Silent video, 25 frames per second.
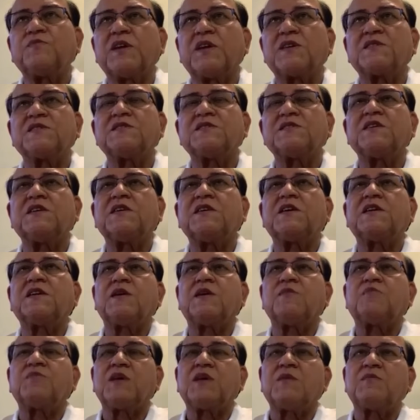practicing at
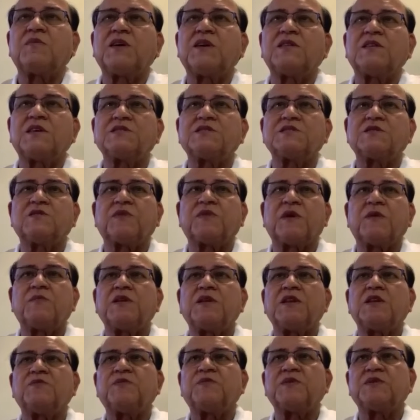Ahmedabad as a
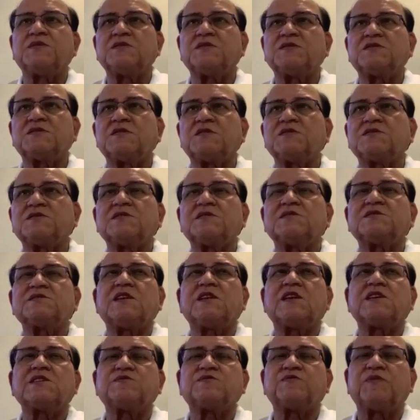family physician since
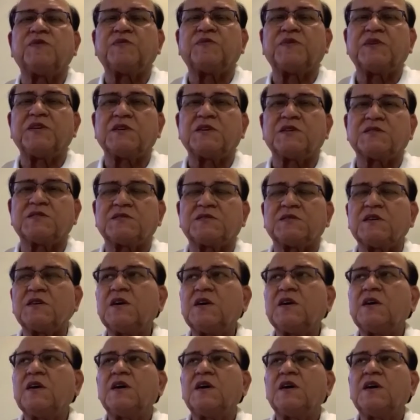last 50 years.